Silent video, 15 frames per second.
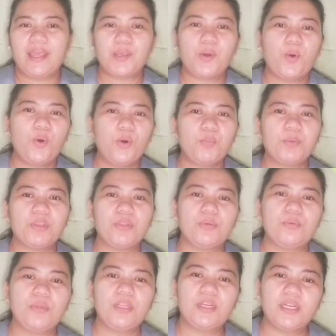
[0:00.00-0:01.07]
I hope you
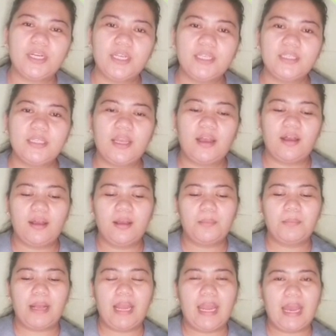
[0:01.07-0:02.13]
do learn
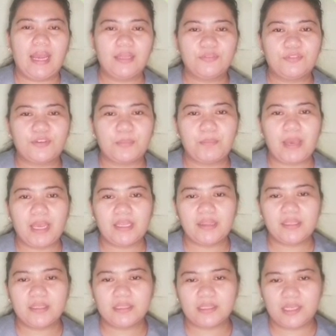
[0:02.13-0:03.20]
a lot from my
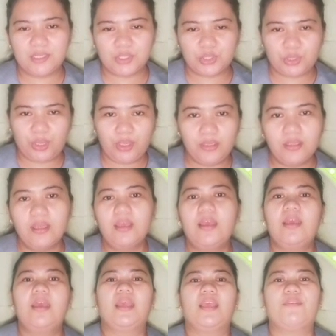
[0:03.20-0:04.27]
discussion.
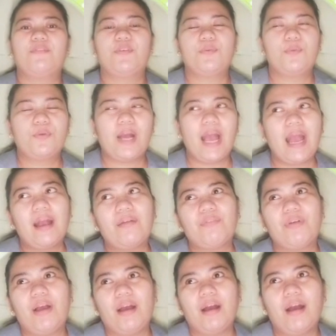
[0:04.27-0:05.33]
If you
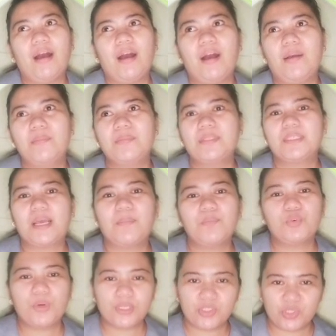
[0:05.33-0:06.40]
have
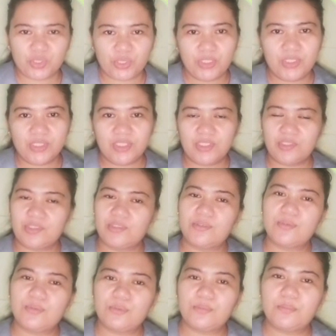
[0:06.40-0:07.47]
some questions, just
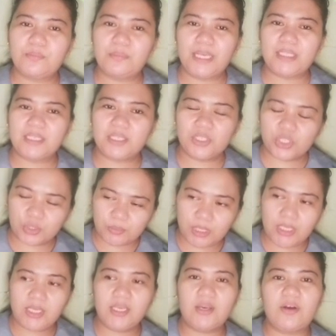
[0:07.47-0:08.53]
do message
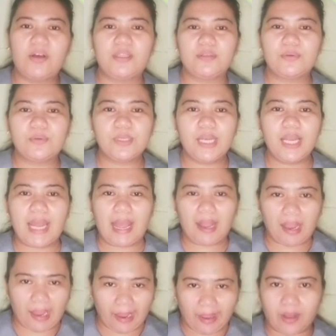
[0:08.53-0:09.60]
me on Google
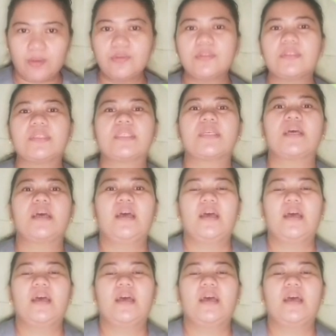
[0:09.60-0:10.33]
Hangouts